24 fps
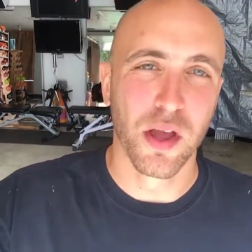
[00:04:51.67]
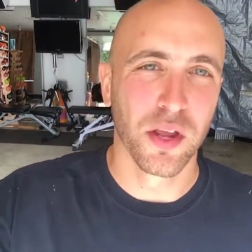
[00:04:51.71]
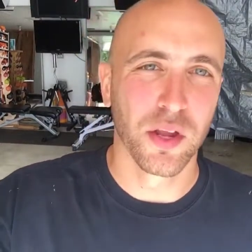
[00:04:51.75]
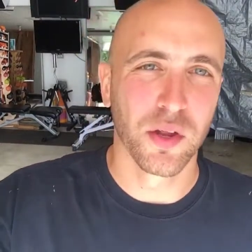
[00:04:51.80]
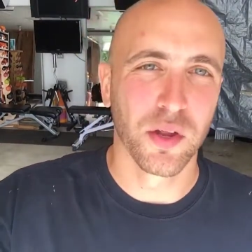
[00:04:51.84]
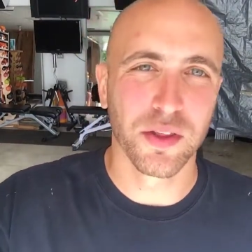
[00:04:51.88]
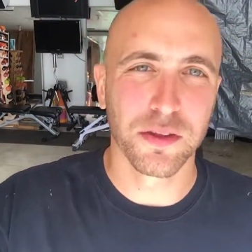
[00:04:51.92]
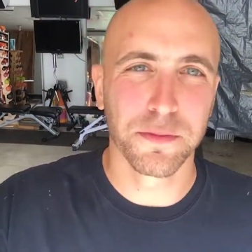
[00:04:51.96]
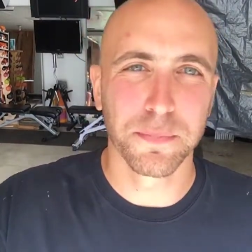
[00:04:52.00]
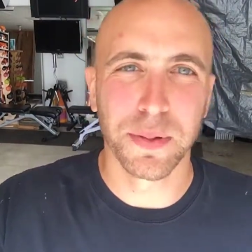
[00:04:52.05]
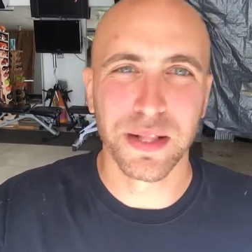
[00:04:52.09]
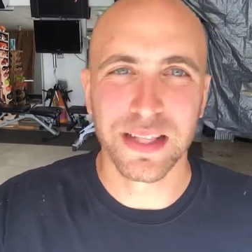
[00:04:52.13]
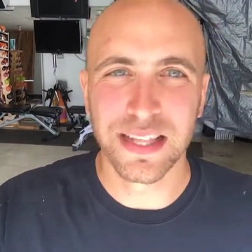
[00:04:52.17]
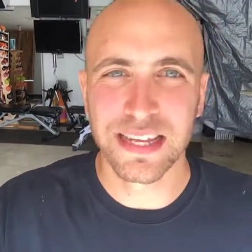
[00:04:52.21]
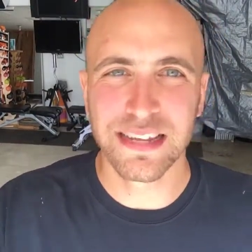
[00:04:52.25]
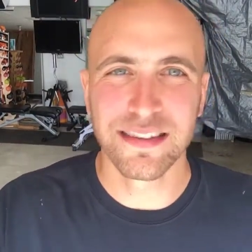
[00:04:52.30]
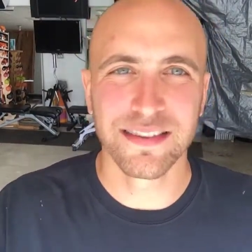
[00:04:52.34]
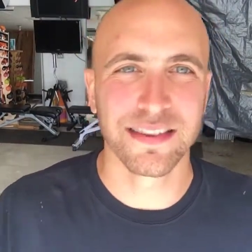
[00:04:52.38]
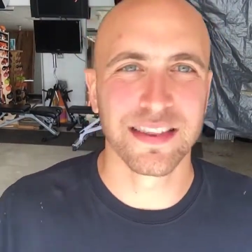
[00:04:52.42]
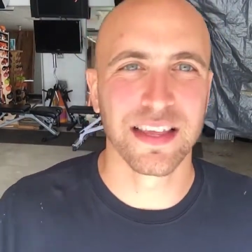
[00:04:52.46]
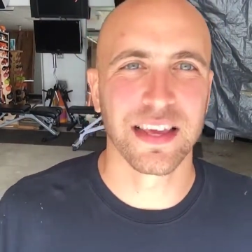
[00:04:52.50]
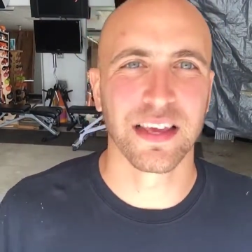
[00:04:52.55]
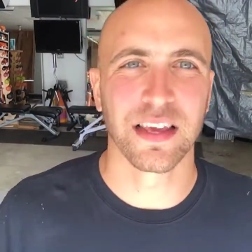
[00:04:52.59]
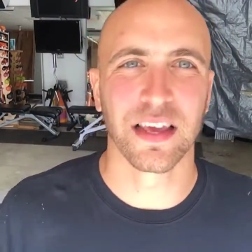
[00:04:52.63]
you know, this
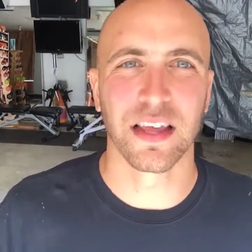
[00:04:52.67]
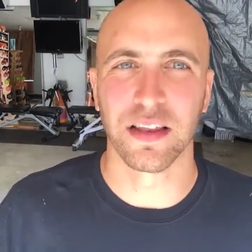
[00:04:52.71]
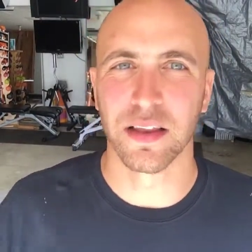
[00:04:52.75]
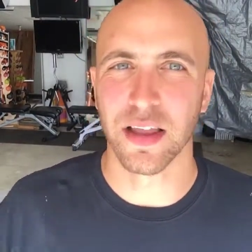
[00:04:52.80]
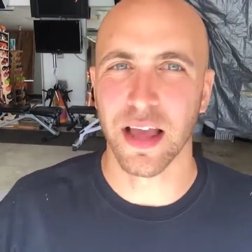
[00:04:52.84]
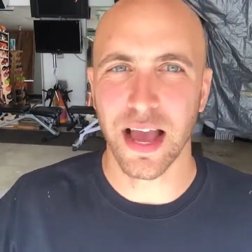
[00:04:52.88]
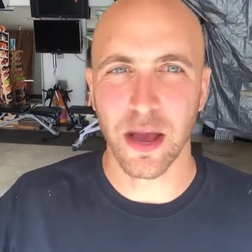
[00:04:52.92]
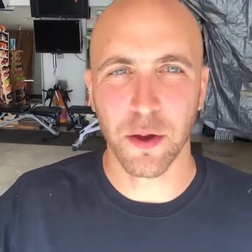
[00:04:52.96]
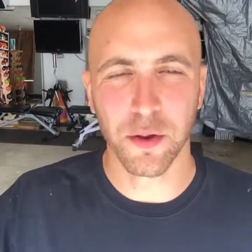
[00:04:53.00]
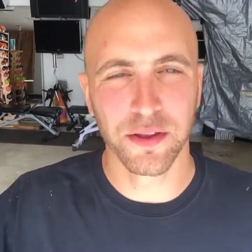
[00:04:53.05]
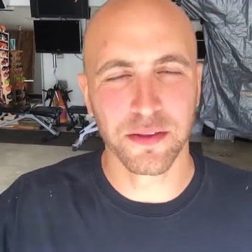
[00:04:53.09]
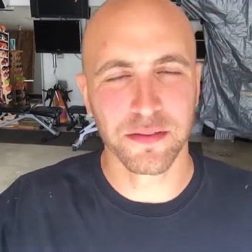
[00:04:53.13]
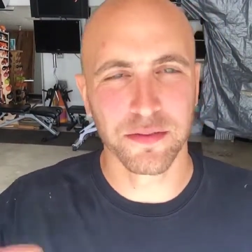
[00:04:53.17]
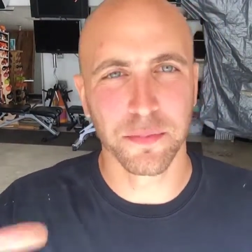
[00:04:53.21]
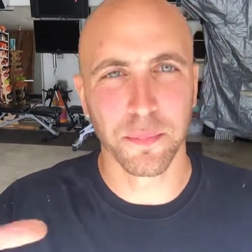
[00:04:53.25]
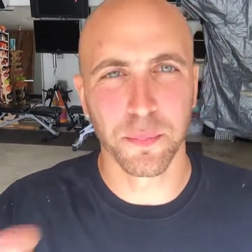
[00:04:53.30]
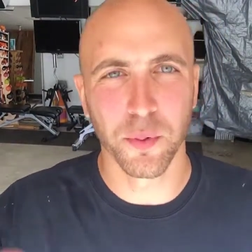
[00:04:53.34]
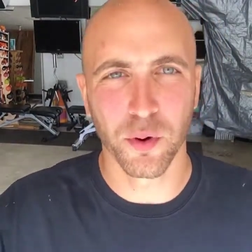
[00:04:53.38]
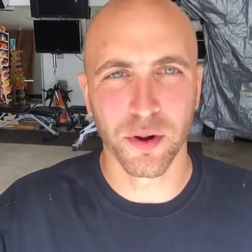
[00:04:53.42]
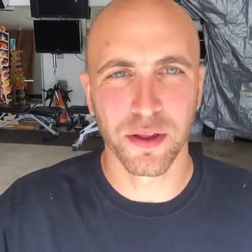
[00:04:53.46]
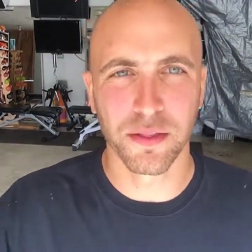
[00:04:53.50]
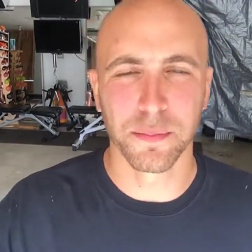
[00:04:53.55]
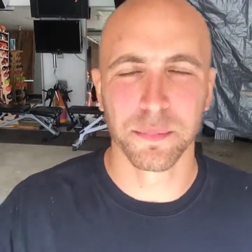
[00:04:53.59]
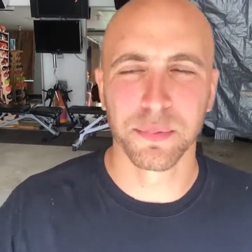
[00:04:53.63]
police thing and how he's
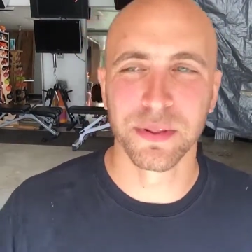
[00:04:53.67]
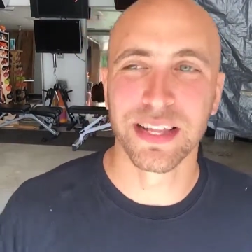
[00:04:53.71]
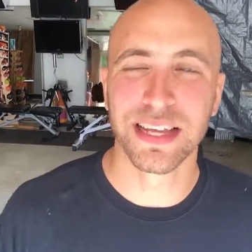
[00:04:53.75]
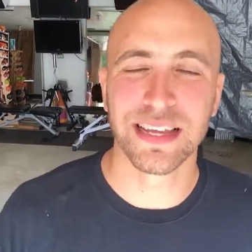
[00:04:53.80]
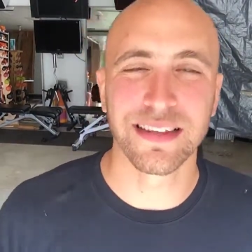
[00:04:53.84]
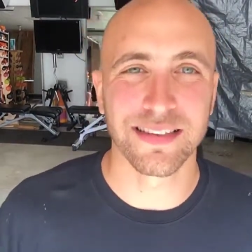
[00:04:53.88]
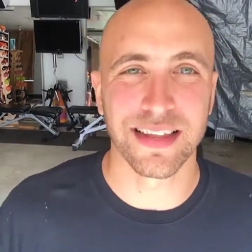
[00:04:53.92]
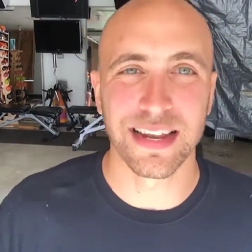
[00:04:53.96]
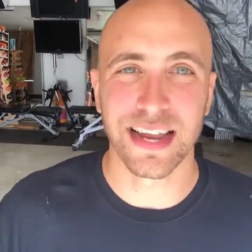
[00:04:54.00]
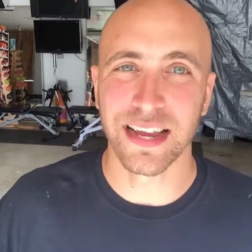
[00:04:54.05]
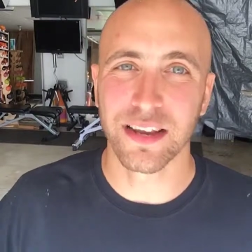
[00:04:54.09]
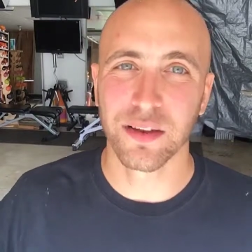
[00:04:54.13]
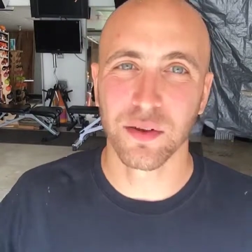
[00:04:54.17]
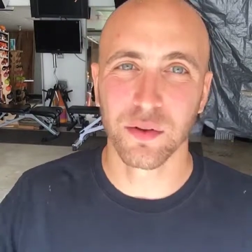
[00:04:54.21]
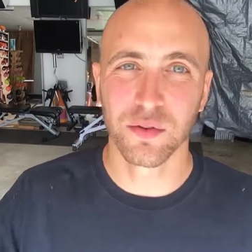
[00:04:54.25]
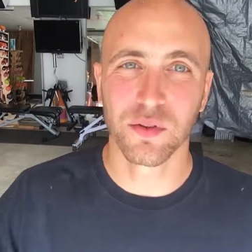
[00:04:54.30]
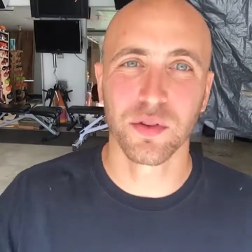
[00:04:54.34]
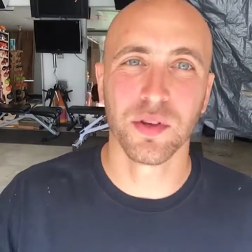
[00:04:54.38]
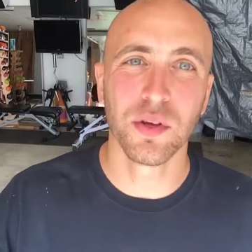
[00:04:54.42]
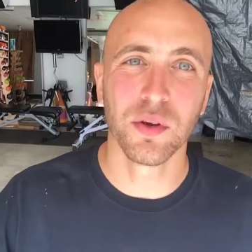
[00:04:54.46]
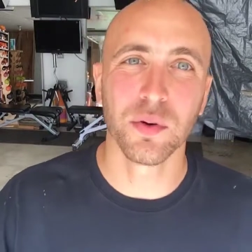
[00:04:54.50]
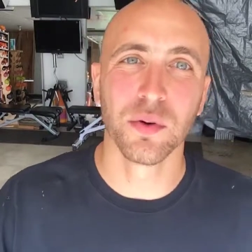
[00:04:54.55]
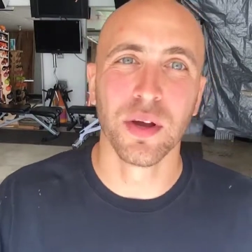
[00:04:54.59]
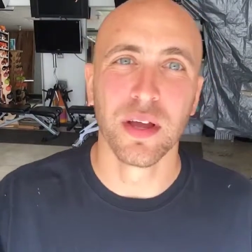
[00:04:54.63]
supporting the police, and I do
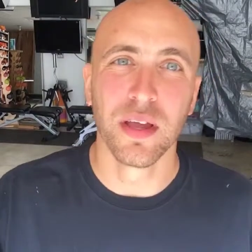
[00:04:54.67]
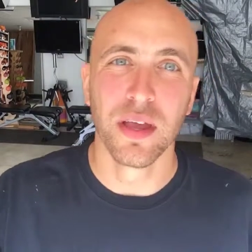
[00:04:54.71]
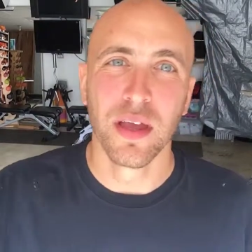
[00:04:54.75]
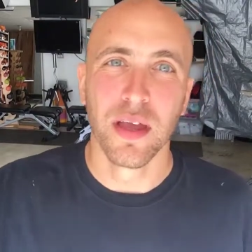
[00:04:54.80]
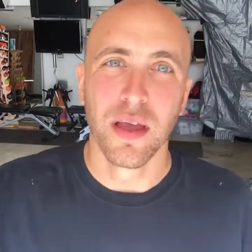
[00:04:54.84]
too.